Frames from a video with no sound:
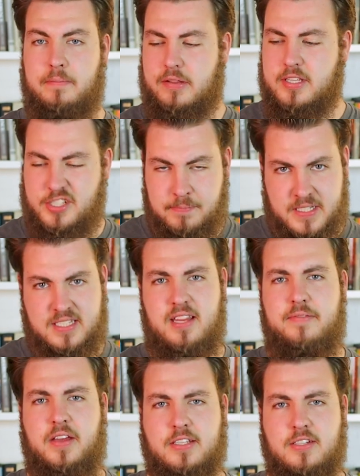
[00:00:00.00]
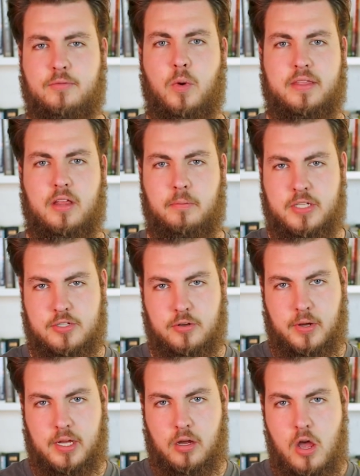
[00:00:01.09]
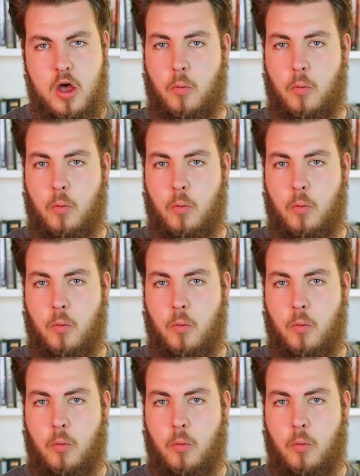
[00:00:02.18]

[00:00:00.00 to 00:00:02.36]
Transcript: about the specifics of what they'll be doing,